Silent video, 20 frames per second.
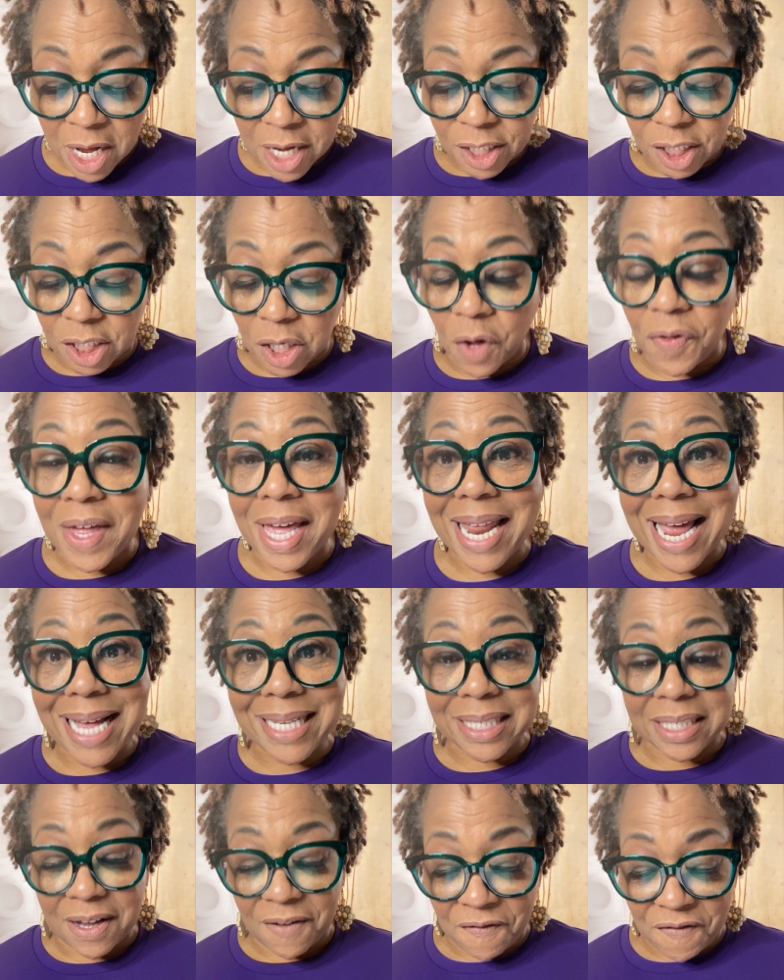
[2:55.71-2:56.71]
So that
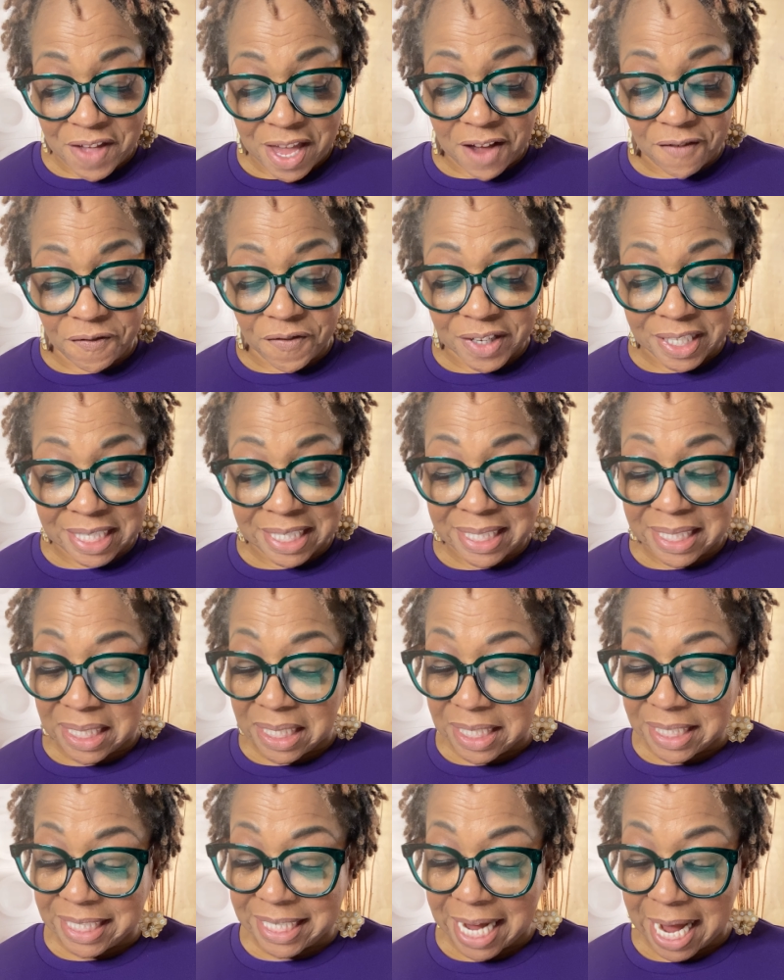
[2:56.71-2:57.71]
as an event
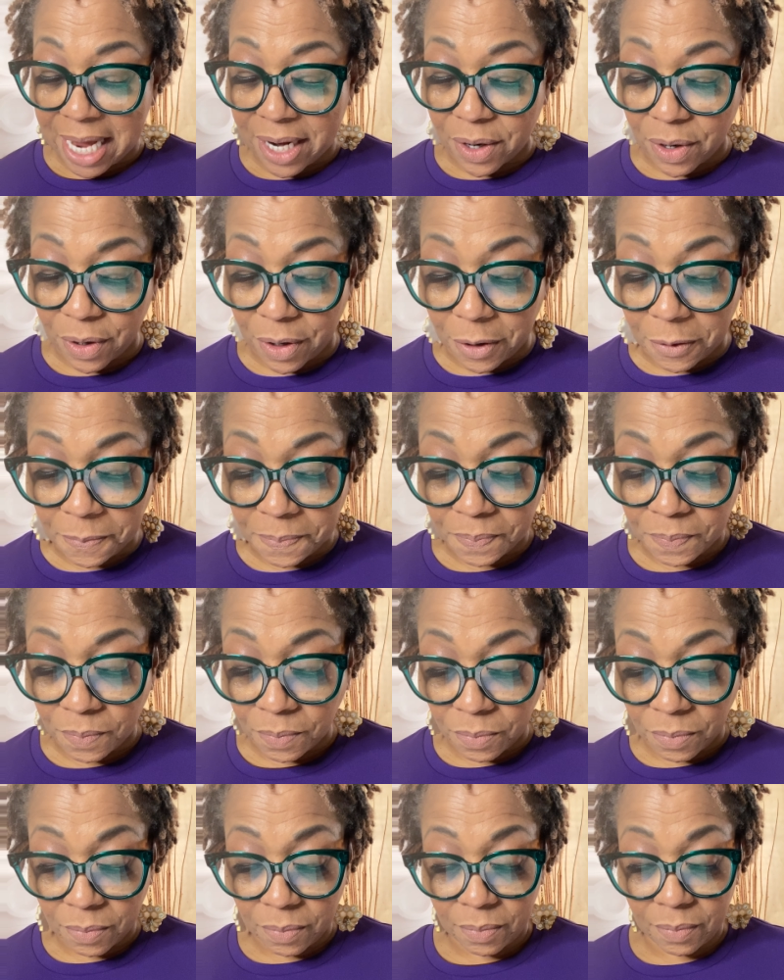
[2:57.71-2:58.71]
facilitator,
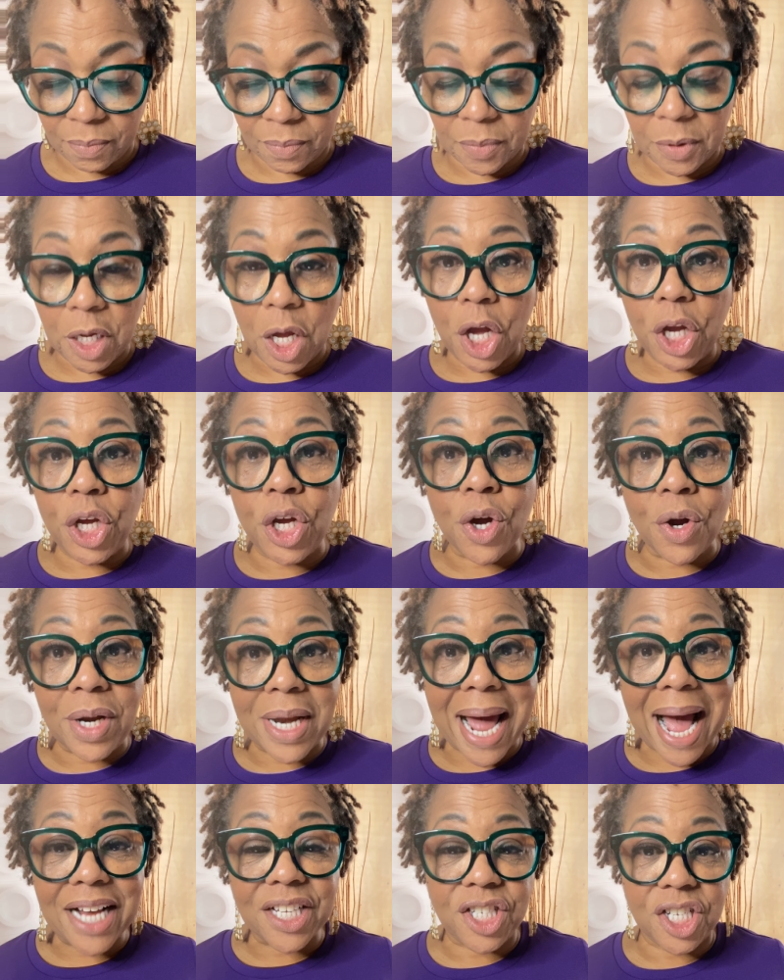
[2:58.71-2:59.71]
you're
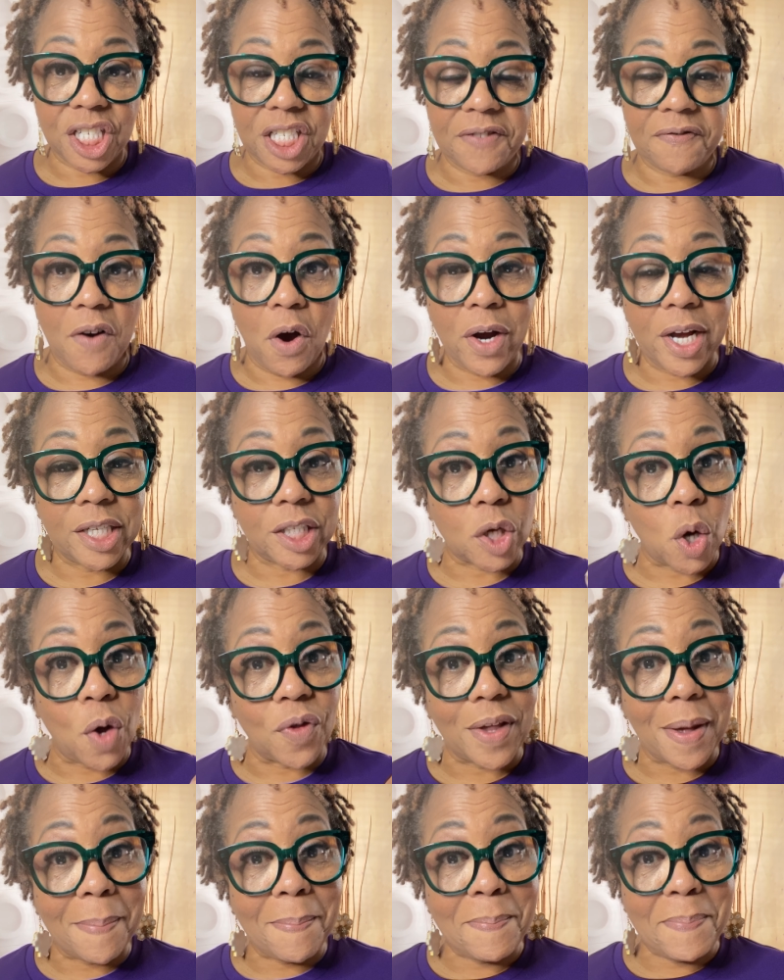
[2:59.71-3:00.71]
not just focused
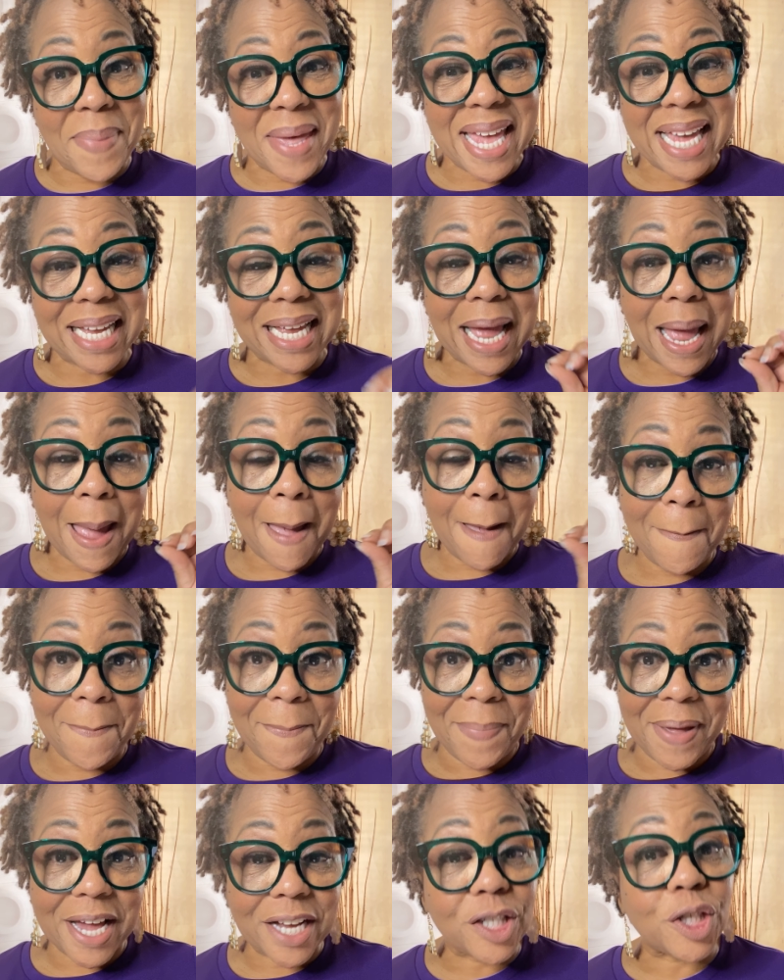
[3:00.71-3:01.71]
on the big
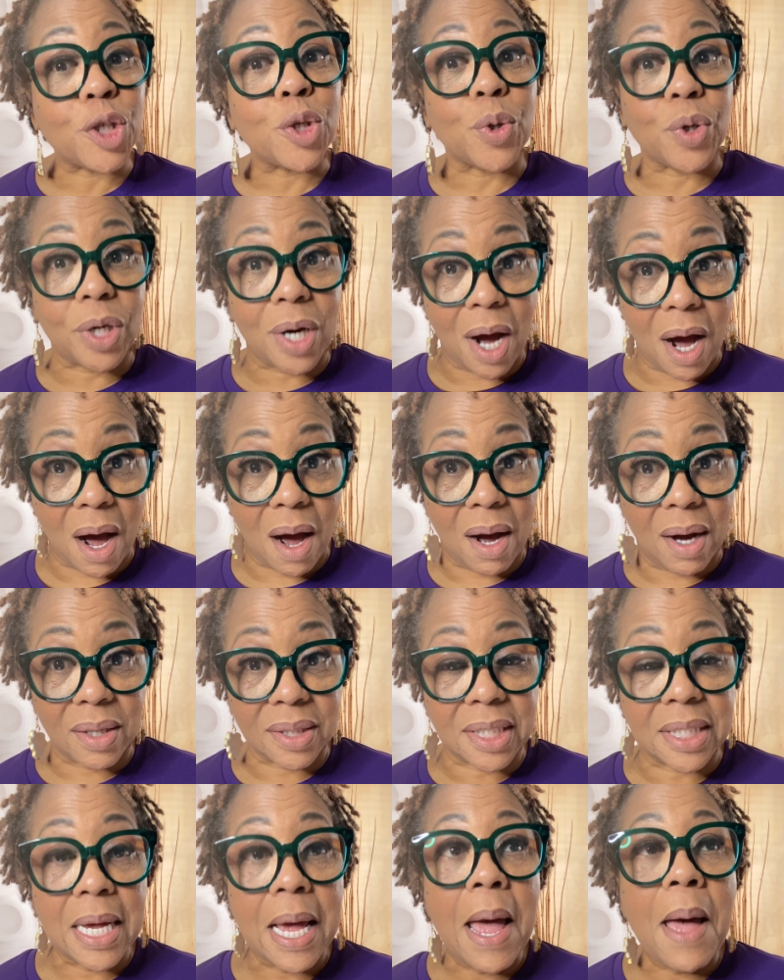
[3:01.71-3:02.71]
picture
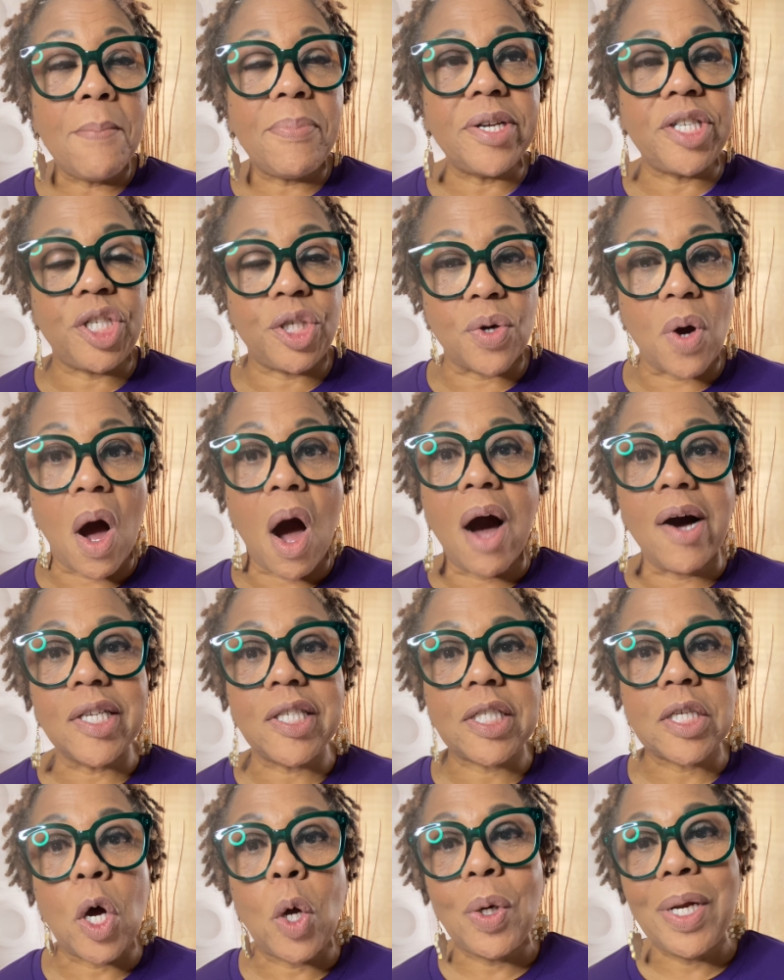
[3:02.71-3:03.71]
costs, but you're
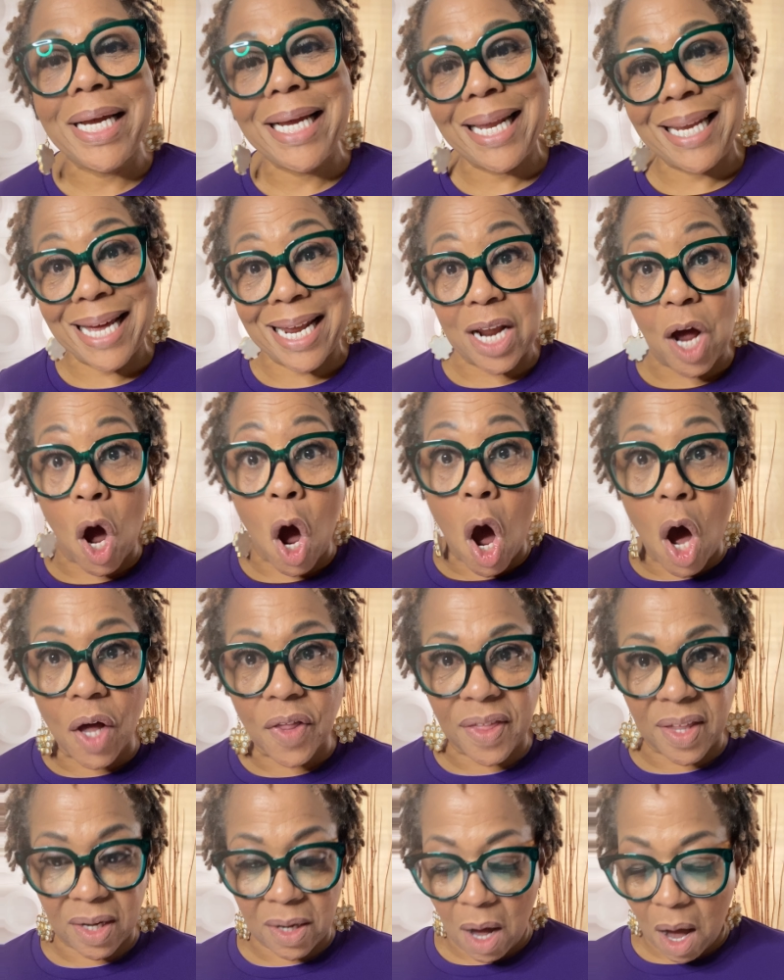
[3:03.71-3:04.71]
also looking at all
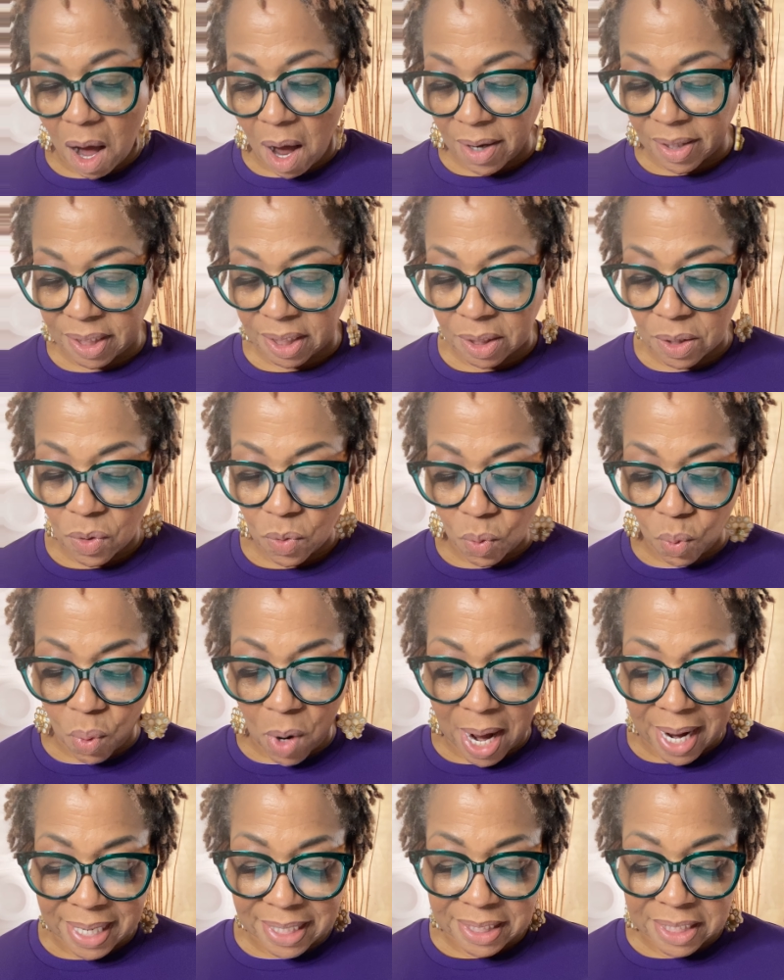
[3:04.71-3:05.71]
the costs,
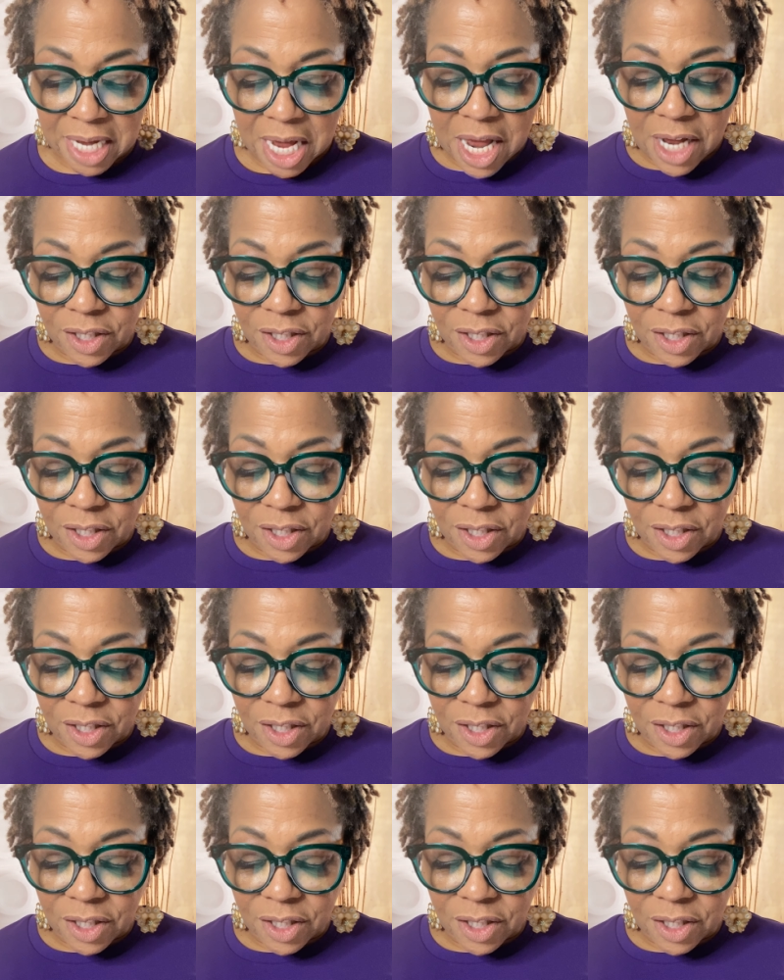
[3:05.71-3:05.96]
right?